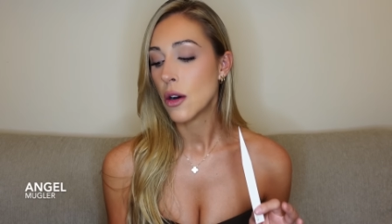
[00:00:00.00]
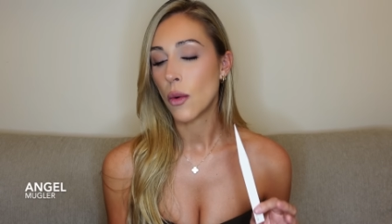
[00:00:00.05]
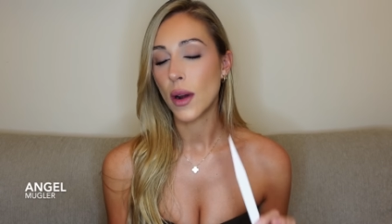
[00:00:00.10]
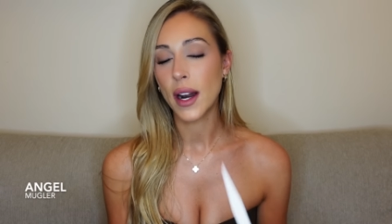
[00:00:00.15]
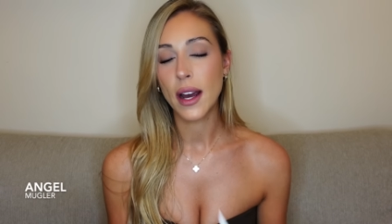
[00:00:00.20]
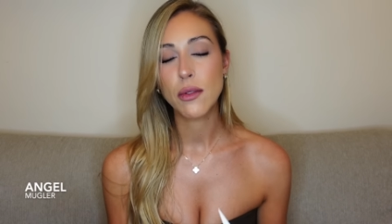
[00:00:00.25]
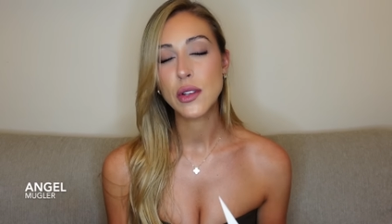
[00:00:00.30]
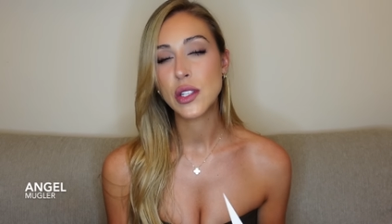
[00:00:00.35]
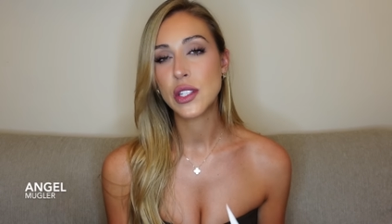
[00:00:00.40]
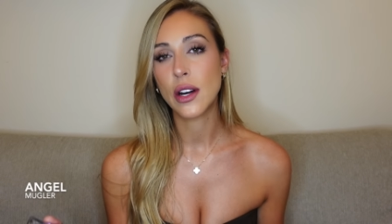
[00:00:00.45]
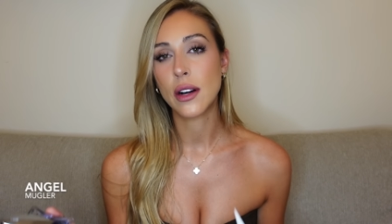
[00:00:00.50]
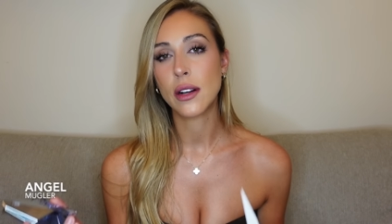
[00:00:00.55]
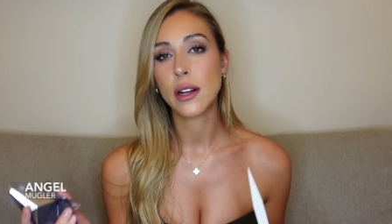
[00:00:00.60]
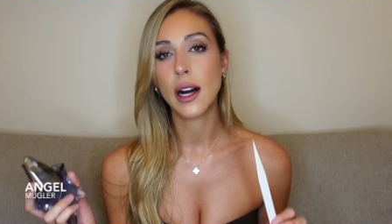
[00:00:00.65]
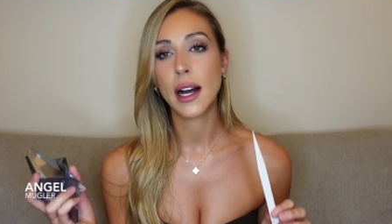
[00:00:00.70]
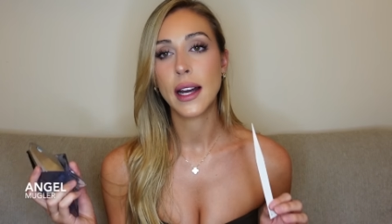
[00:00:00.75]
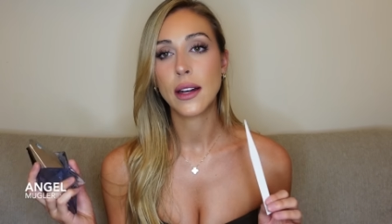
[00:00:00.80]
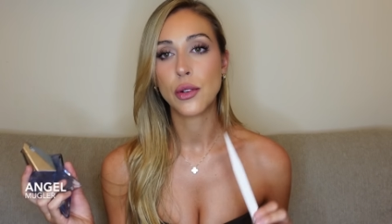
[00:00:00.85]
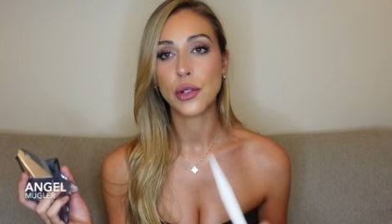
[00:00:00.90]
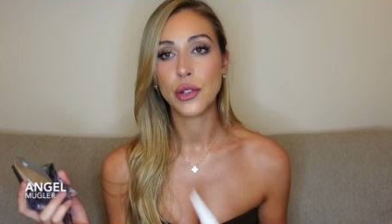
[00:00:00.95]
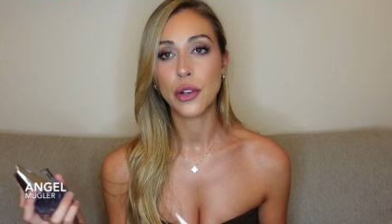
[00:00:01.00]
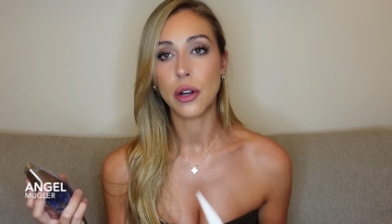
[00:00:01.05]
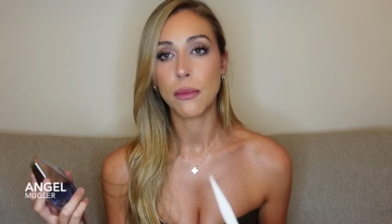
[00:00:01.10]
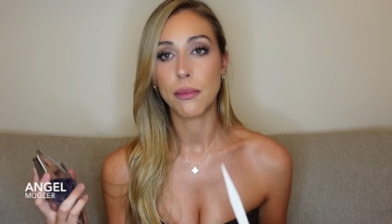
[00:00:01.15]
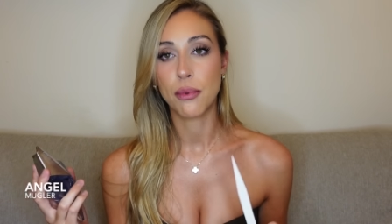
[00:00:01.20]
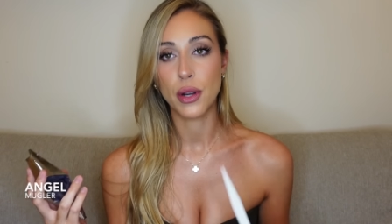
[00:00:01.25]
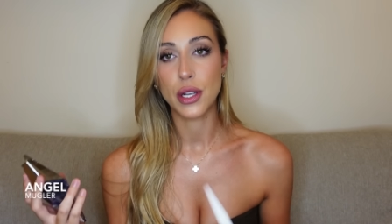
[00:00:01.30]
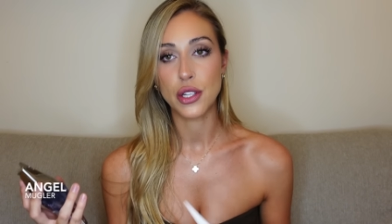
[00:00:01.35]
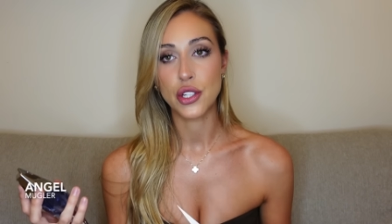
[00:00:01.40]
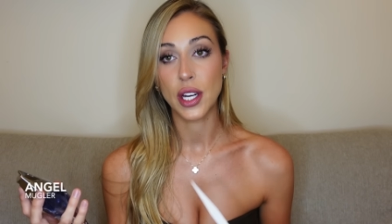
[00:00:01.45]
When I was younger, I could not
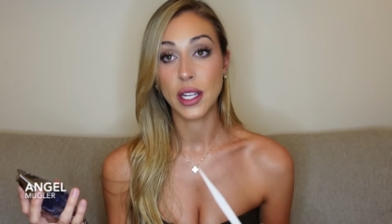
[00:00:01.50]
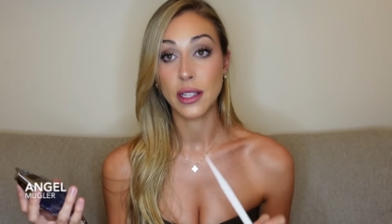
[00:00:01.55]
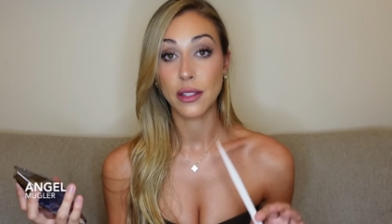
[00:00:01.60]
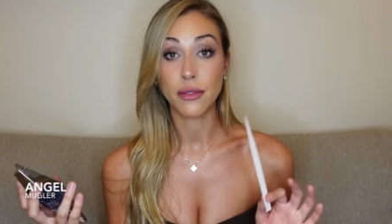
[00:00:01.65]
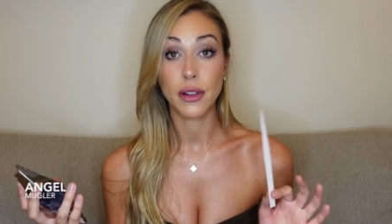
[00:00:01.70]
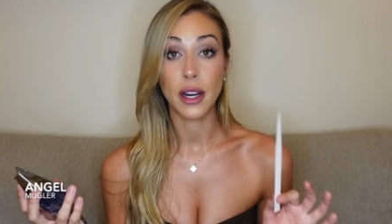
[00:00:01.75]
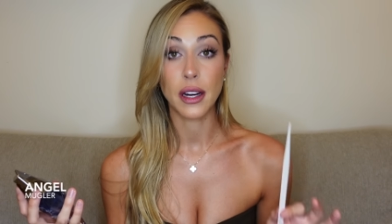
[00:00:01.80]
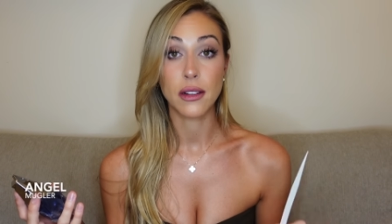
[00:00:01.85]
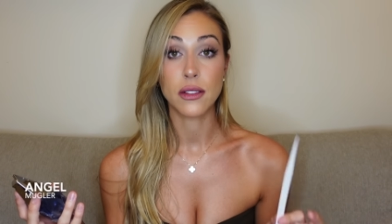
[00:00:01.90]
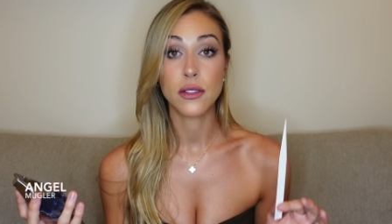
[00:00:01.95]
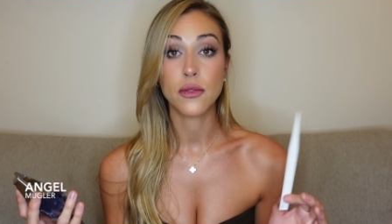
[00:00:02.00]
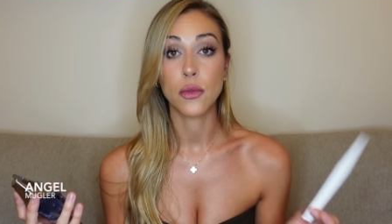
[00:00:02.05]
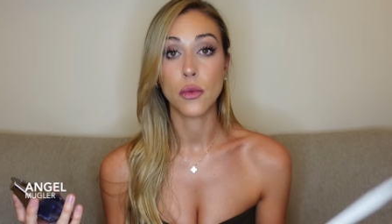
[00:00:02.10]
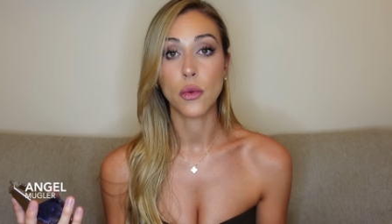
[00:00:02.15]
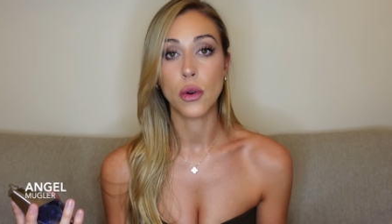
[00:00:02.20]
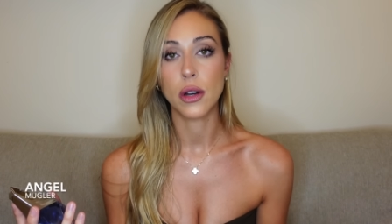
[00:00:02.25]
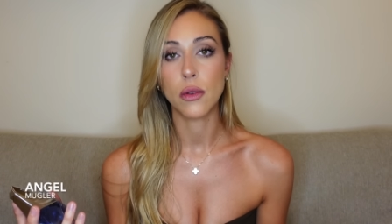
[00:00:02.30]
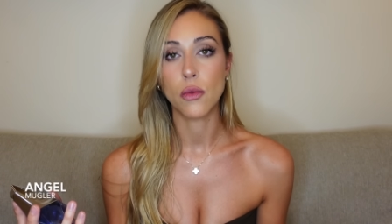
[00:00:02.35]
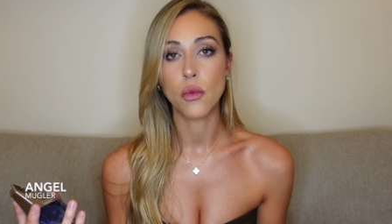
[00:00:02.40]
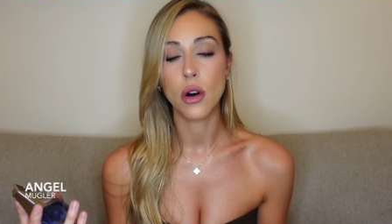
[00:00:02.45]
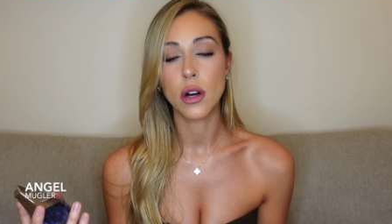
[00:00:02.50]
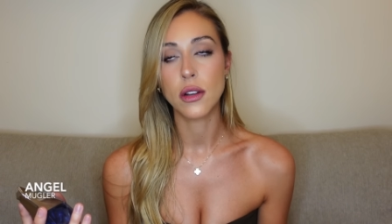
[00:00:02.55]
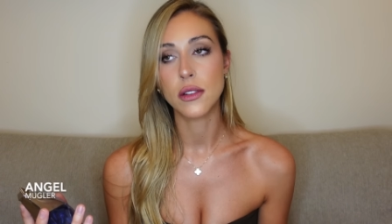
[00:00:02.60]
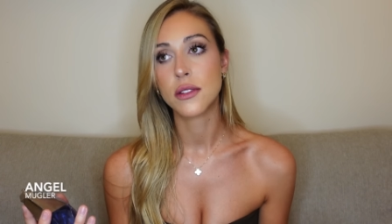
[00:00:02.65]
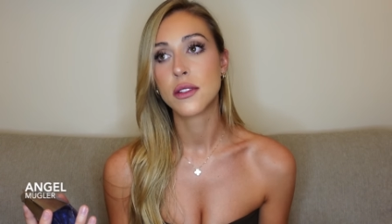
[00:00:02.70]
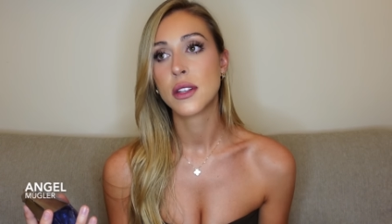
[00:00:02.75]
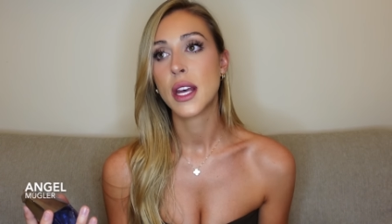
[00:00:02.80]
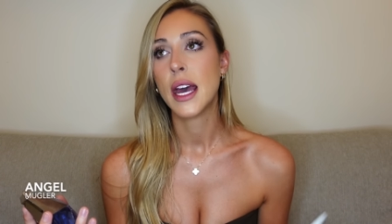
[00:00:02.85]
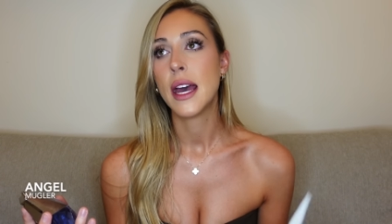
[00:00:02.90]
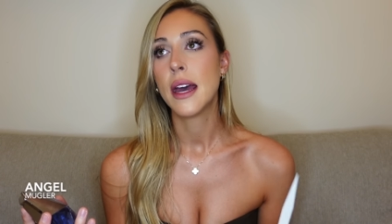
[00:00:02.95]
appreciate the fragrance for what it
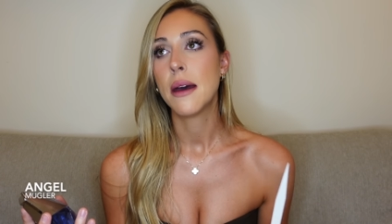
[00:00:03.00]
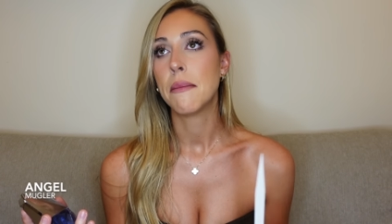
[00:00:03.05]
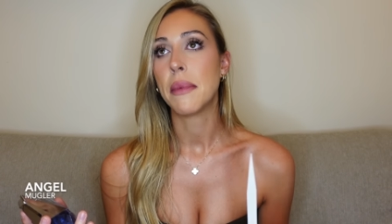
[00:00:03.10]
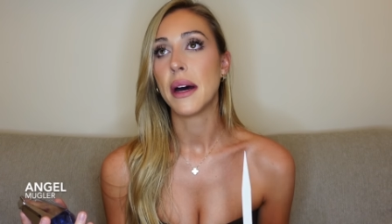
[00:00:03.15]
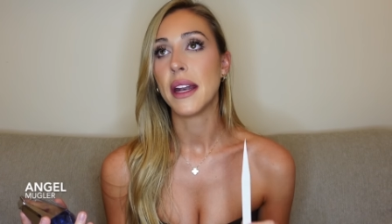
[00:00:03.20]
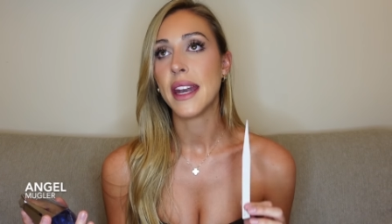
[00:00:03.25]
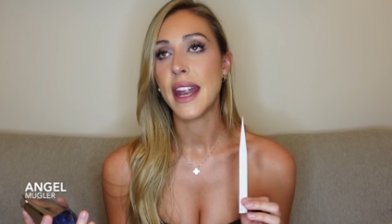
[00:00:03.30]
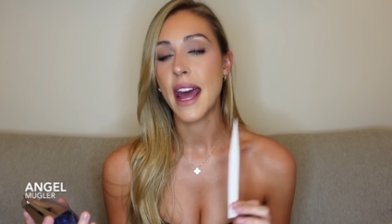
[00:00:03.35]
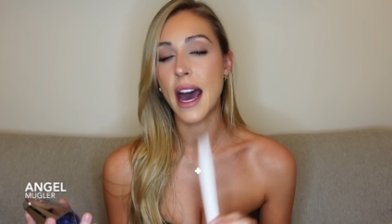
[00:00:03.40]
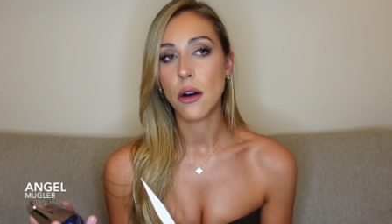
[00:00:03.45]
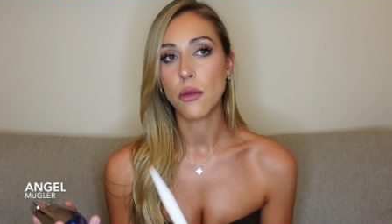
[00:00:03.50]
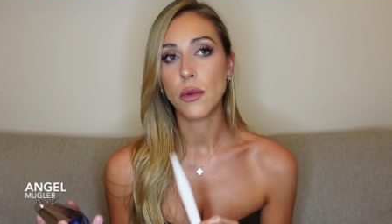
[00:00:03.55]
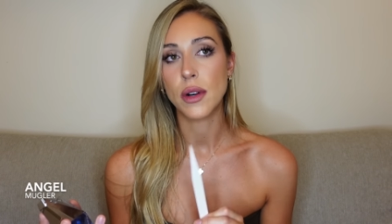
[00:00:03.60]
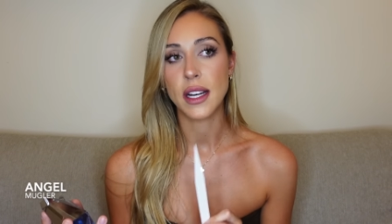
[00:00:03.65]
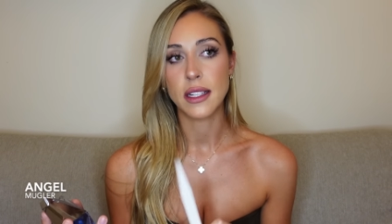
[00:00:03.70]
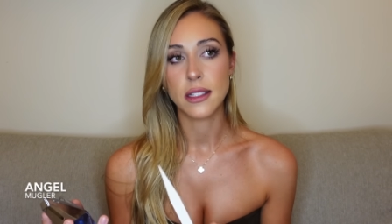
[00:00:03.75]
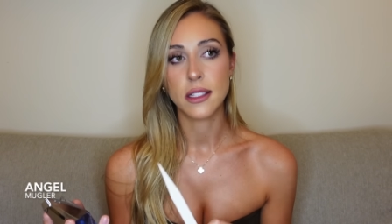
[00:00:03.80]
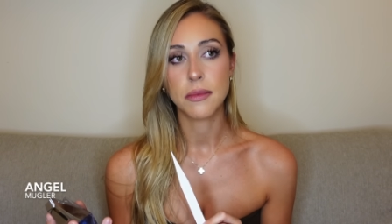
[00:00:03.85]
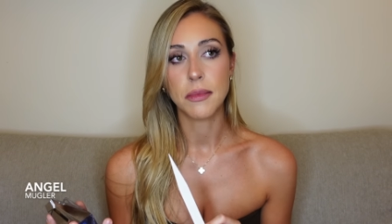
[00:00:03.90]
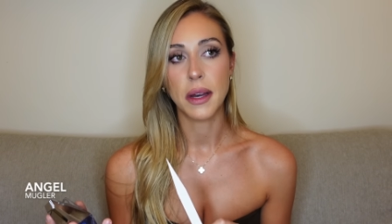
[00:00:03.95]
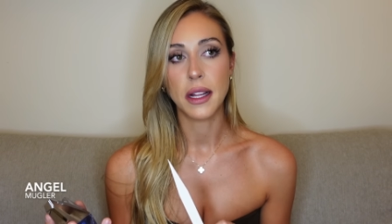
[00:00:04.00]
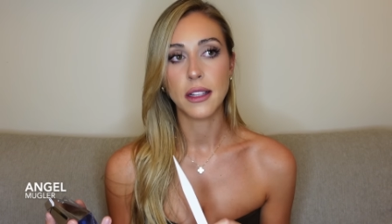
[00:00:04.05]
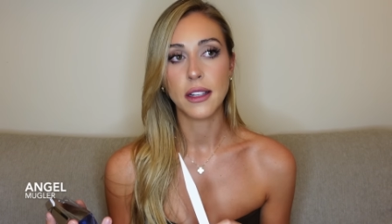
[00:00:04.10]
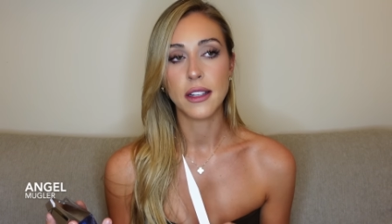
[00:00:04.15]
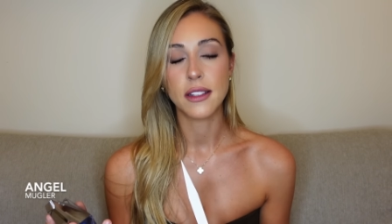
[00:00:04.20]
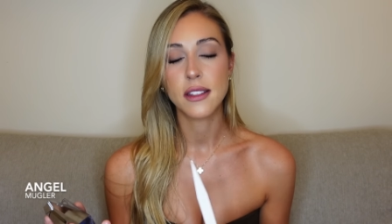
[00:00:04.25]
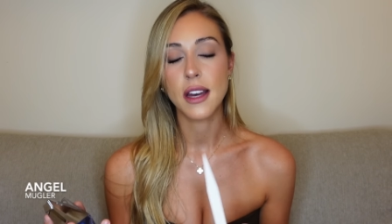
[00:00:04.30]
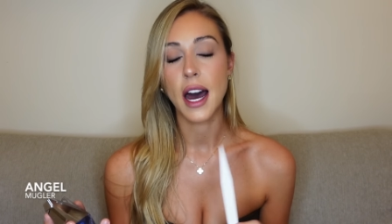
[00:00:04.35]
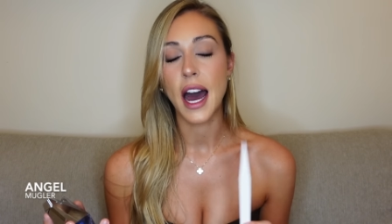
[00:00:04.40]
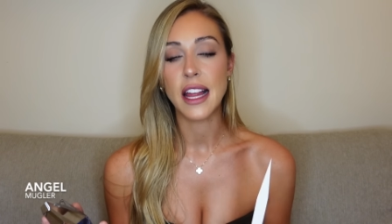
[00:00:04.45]
was, but now when I smell
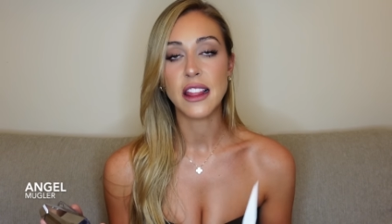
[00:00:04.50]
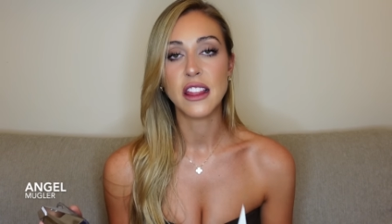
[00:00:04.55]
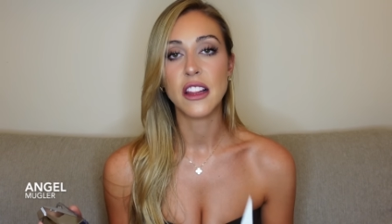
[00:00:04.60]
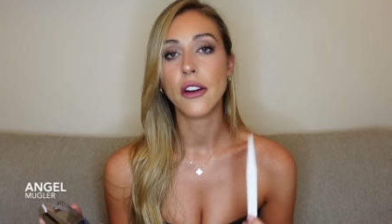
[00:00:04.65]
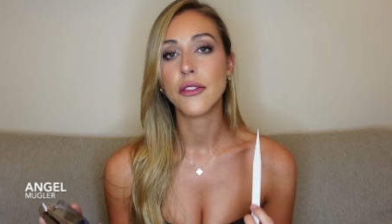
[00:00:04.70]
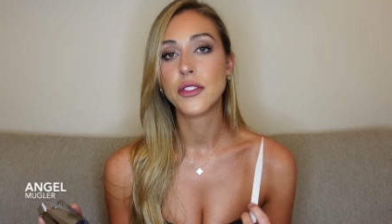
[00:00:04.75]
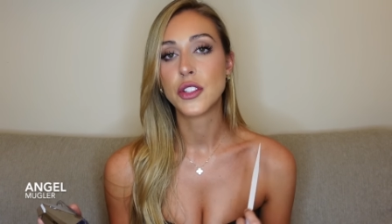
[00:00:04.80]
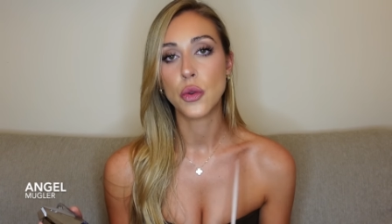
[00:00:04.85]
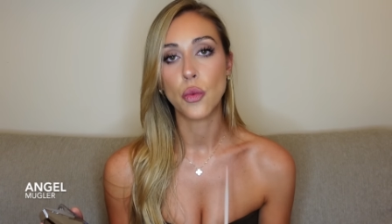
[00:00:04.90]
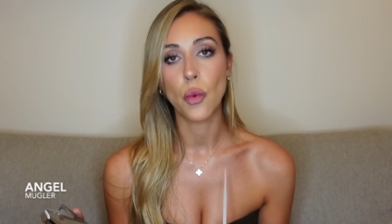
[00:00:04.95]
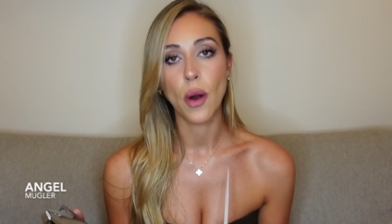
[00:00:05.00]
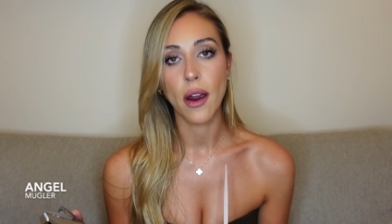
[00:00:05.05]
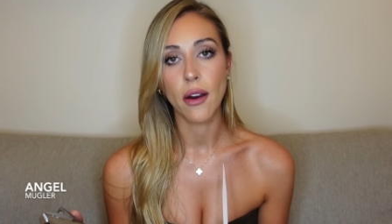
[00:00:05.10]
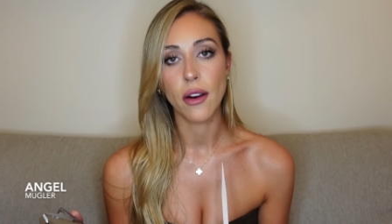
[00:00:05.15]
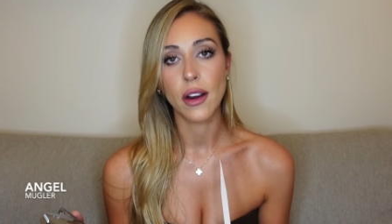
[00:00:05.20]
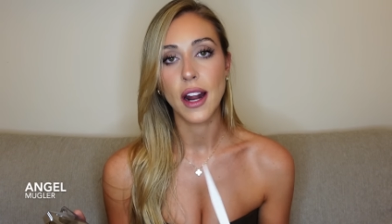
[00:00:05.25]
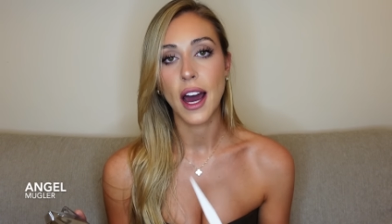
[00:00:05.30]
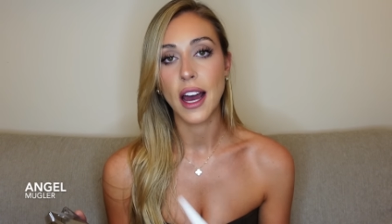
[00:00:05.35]
it, I love to wear it.